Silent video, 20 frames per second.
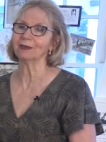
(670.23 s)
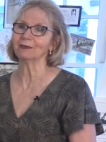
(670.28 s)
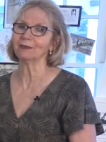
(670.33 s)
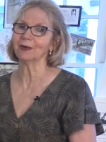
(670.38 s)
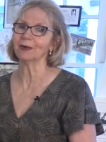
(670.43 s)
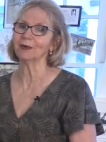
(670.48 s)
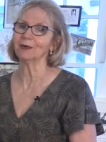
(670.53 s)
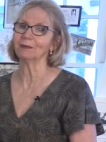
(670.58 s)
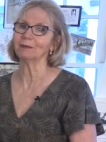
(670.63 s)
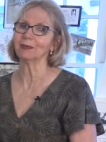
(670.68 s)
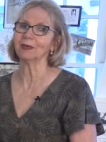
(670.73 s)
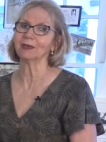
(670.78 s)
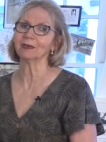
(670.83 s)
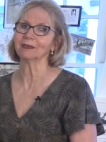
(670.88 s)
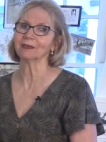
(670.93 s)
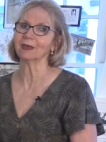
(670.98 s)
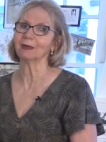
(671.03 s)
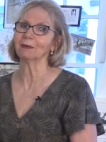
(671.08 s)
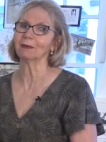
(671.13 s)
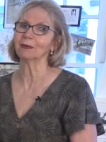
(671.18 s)
the vote
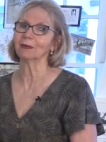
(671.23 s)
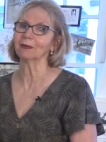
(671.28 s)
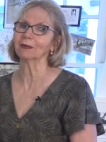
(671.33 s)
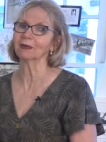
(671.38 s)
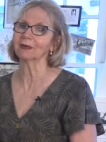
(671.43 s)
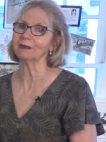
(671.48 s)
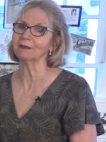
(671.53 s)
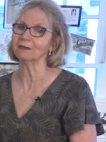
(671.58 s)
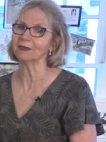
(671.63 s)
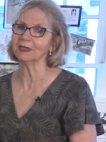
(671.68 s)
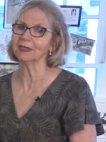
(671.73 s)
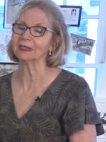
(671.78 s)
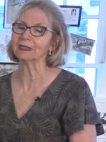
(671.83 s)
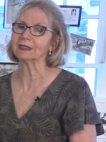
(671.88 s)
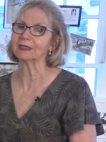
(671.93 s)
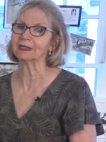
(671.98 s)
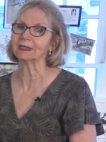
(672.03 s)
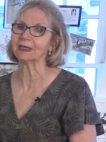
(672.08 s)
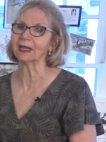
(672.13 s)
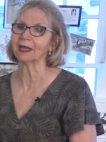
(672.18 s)
because they were
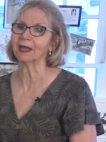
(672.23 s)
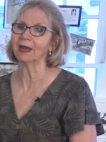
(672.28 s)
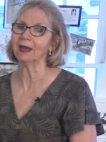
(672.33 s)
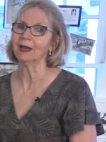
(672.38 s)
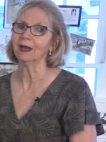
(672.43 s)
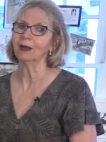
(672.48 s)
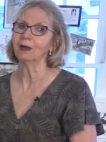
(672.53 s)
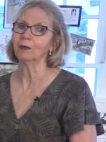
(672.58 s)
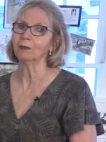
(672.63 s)
convinced that